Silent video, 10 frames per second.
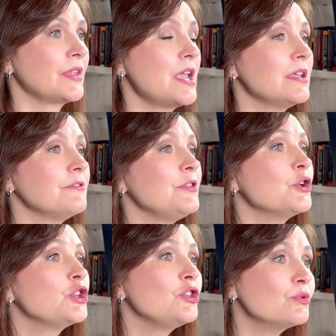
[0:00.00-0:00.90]
If you're
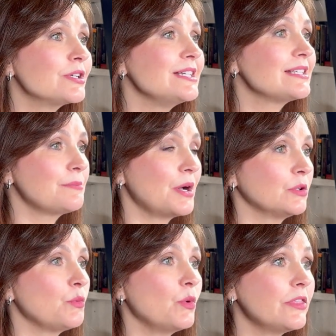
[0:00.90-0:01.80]
curious about
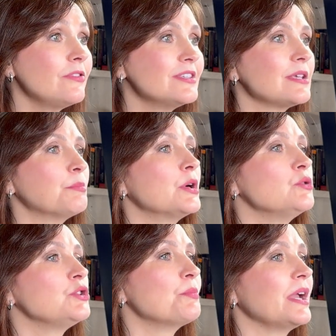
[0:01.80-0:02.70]
whether this
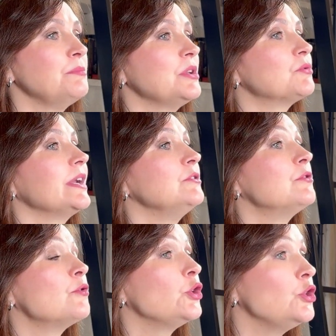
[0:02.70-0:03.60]
approach might be right
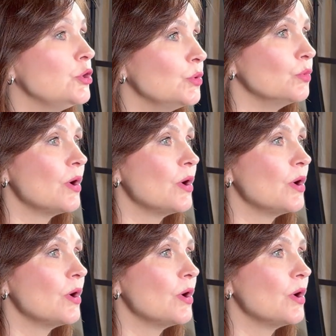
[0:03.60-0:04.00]
for you,